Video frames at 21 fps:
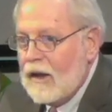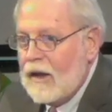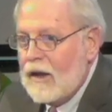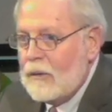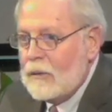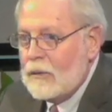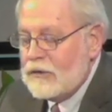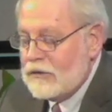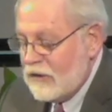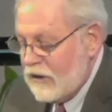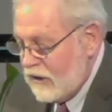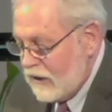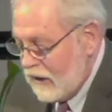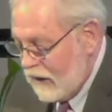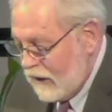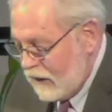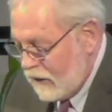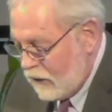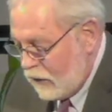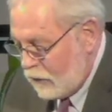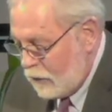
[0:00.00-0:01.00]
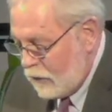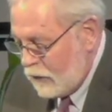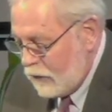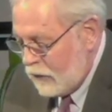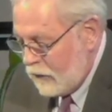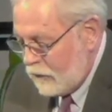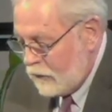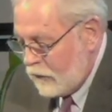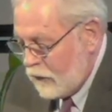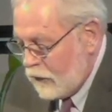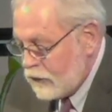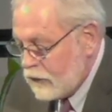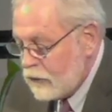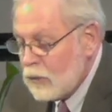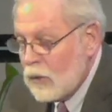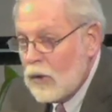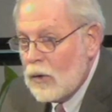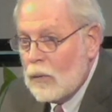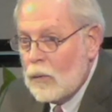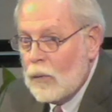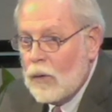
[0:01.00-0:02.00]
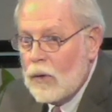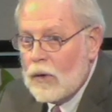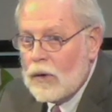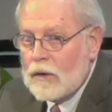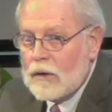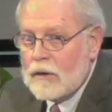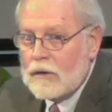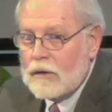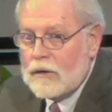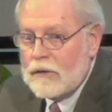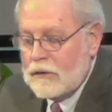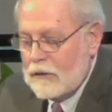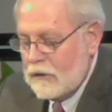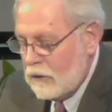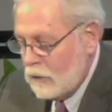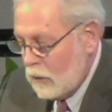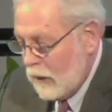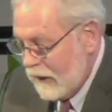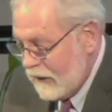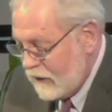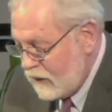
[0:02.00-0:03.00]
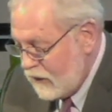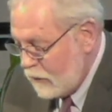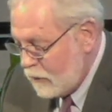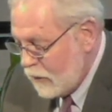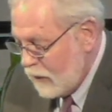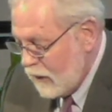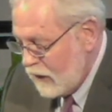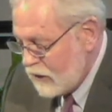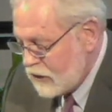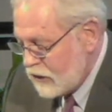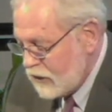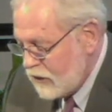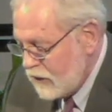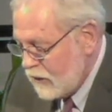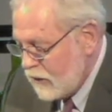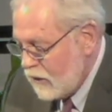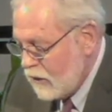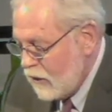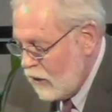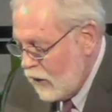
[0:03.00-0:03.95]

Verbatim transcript: He was the dean through the First World War, the Great Depression,